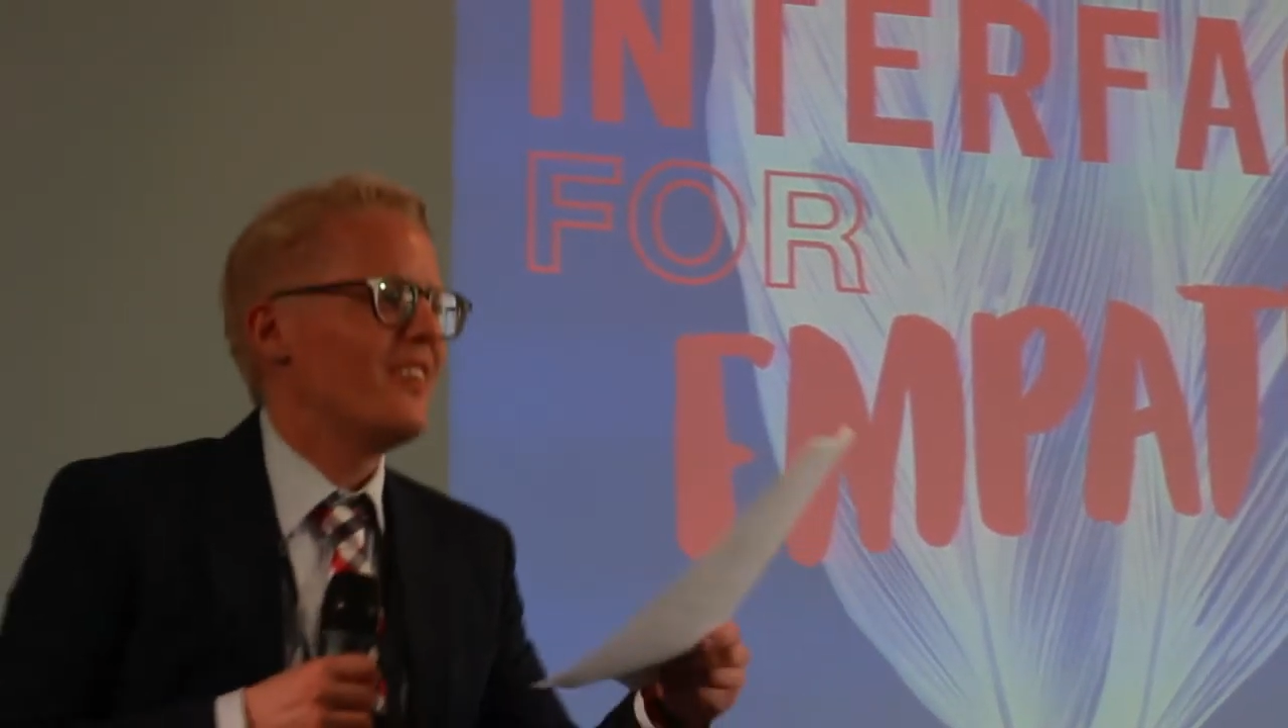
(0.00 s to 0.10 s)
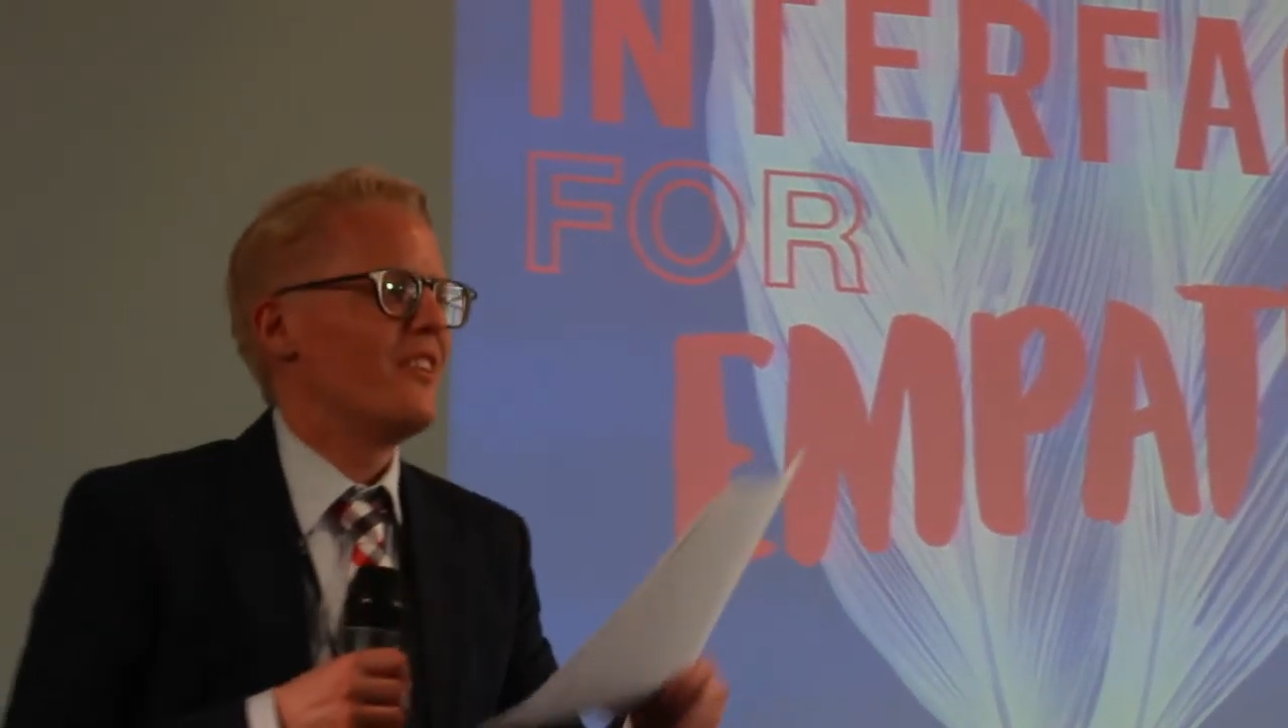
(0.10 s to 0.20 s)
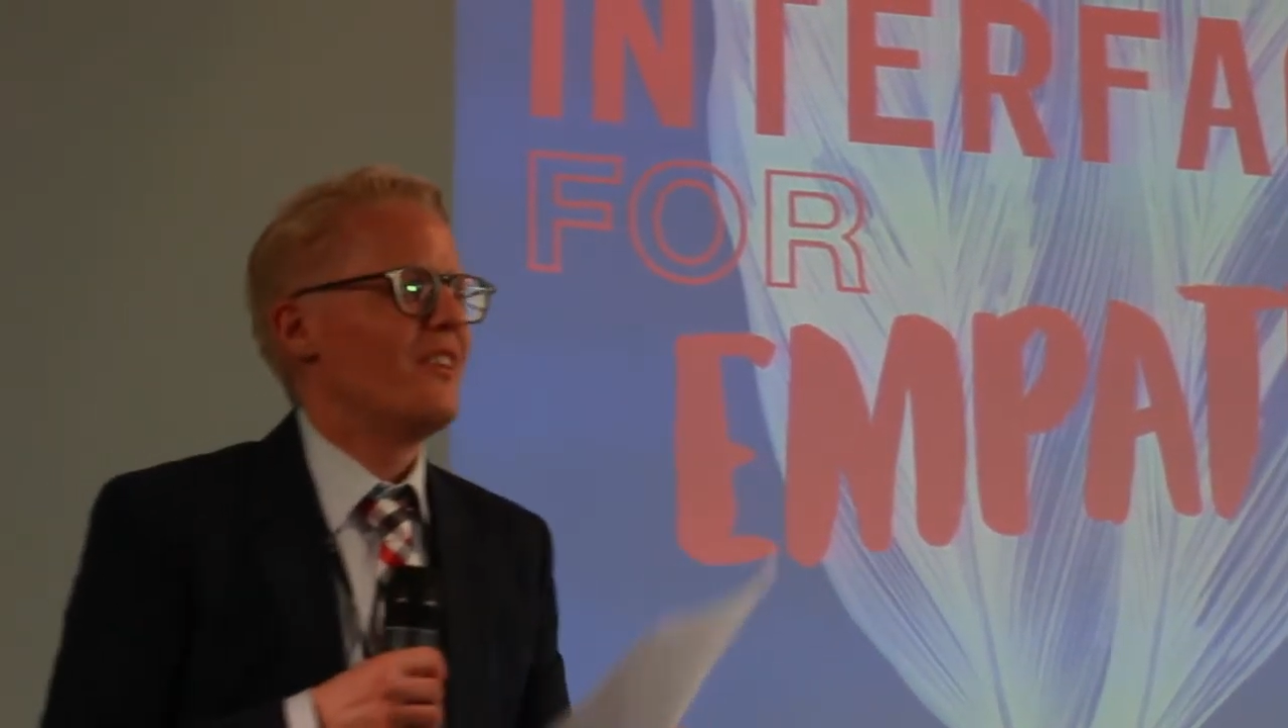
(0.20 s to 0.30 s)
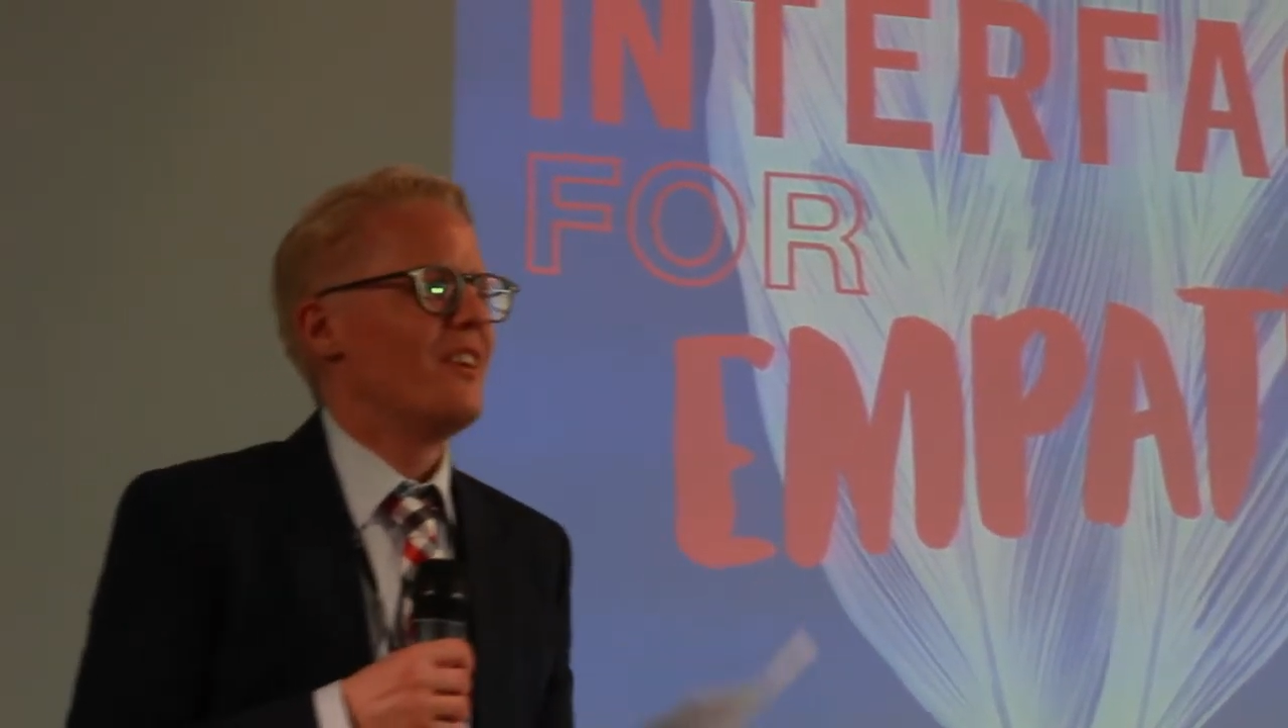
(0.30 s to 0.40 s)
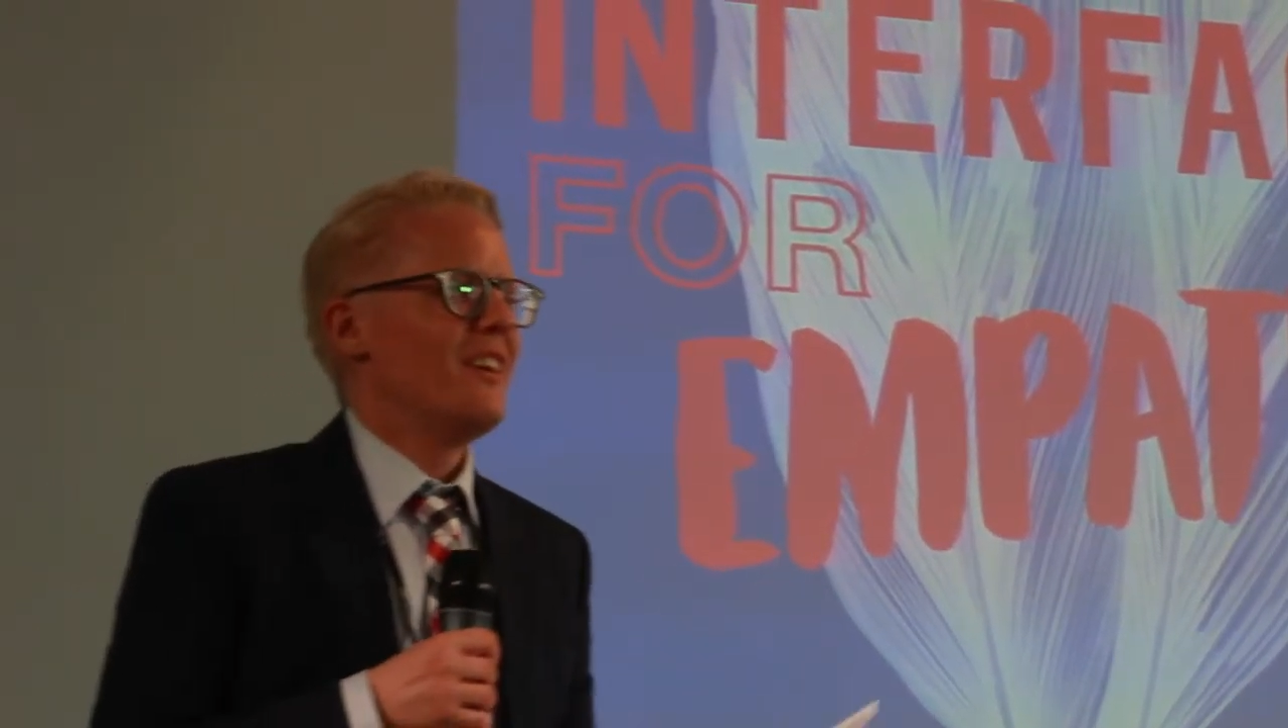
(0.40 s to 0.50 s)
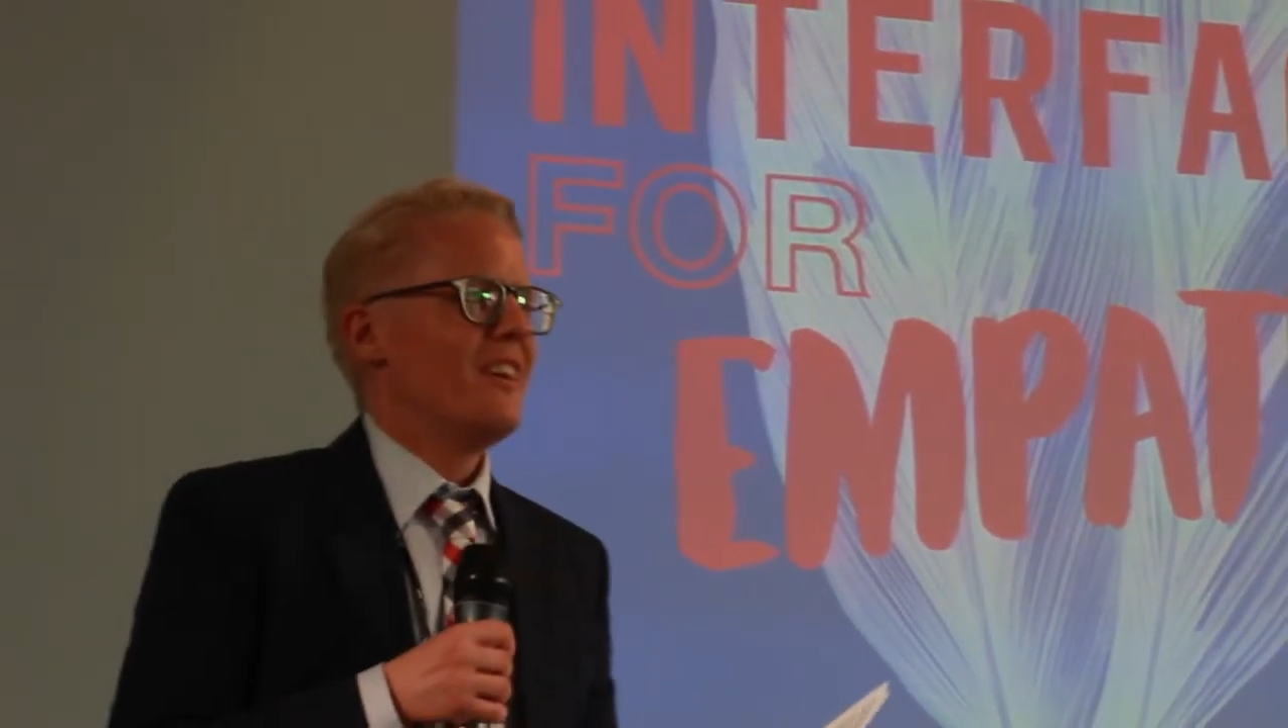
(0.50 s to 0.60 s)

Andrew.